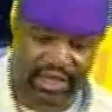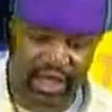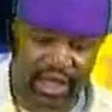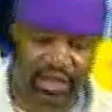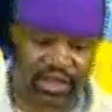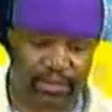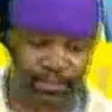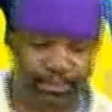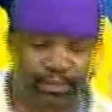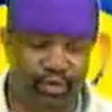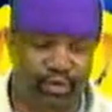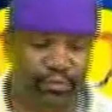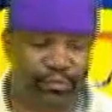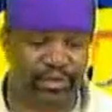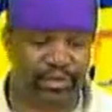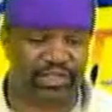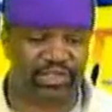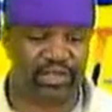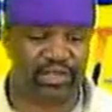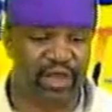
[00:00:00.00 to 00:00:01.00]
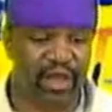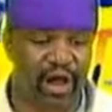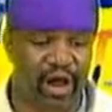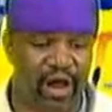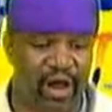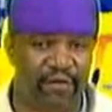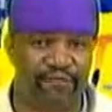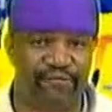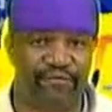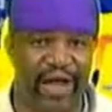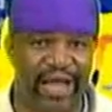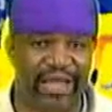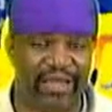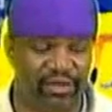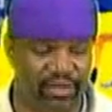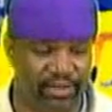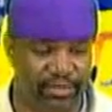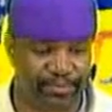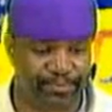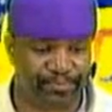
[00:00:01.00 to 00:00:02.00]
Now, the improvements are
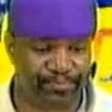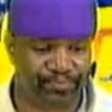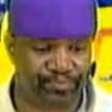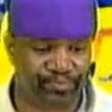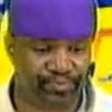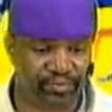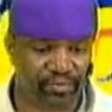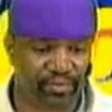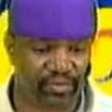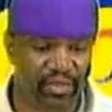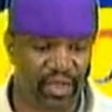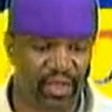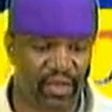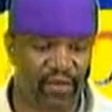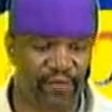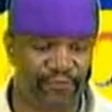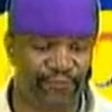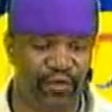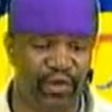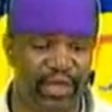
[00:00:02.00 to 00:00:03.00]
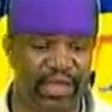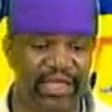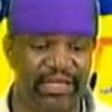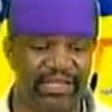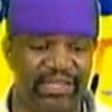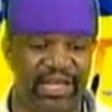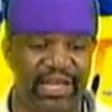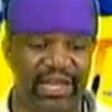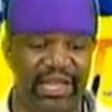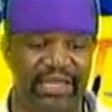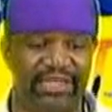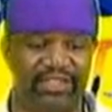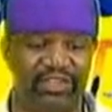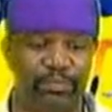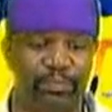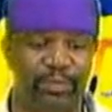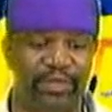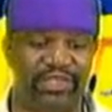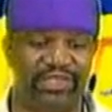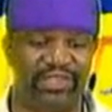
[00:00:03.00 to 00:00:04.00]
vital for Intel and its
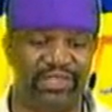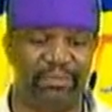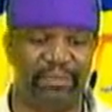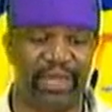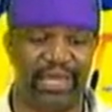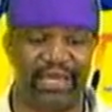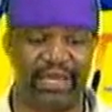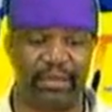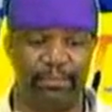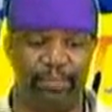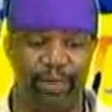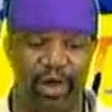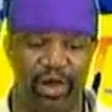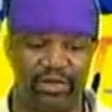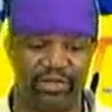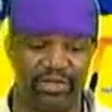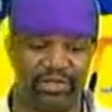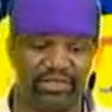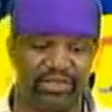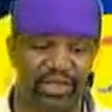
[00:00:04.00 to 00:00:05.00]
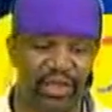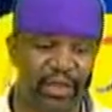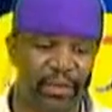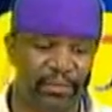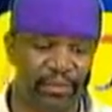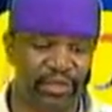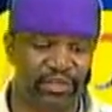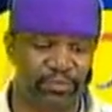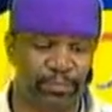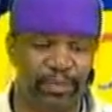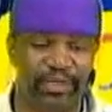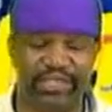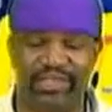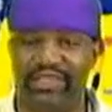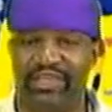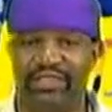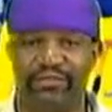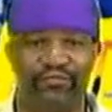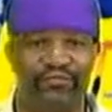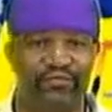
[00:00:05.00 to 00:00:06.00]
PC making partners, because
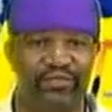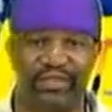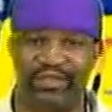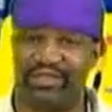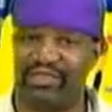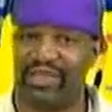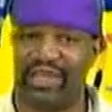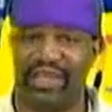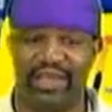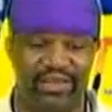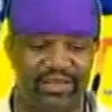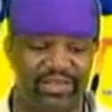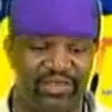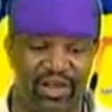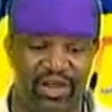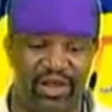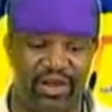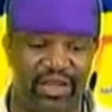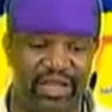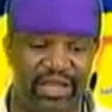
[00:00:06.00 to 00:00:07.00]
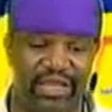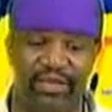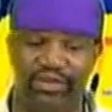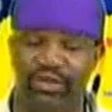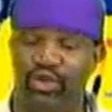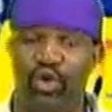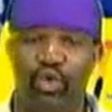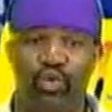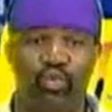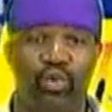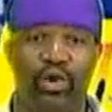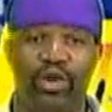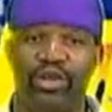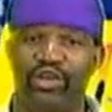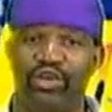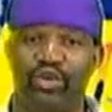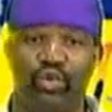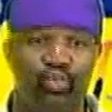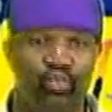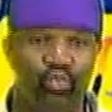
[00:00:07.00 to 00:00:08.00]
PC sales are in one
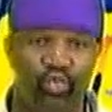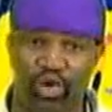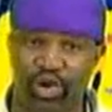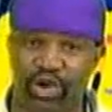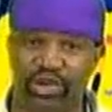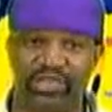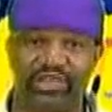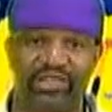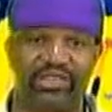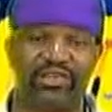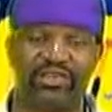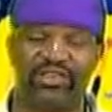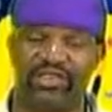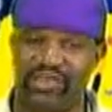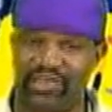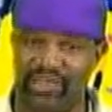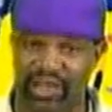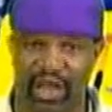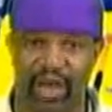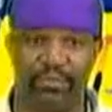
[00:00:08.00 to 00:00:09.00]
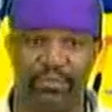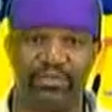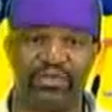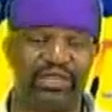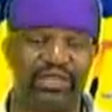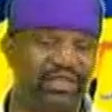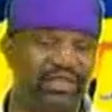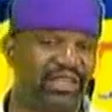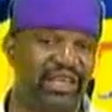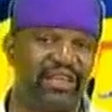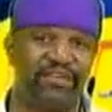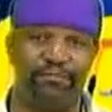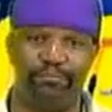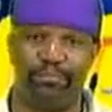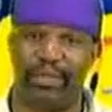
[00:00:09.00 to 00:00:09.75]
of the worst slumps that they've